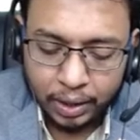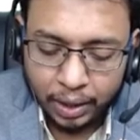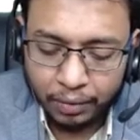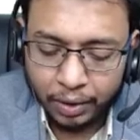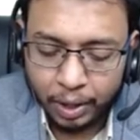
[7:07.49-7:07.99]

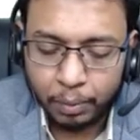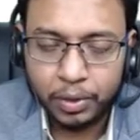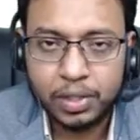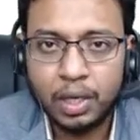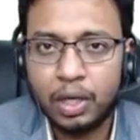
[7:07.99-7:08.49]
three
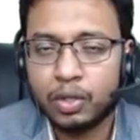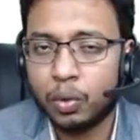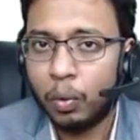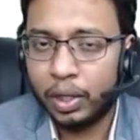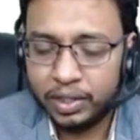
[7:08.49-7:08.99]
variables.
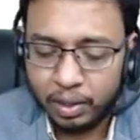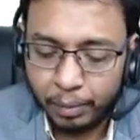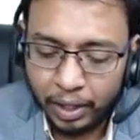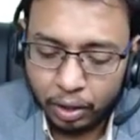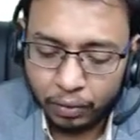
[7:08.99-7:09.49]
So what is the
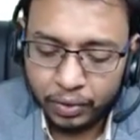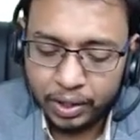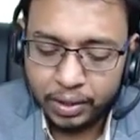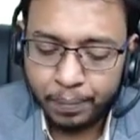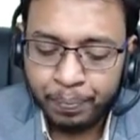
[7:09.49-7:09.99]
meaning of
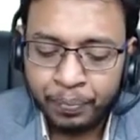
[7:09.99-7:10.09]
this?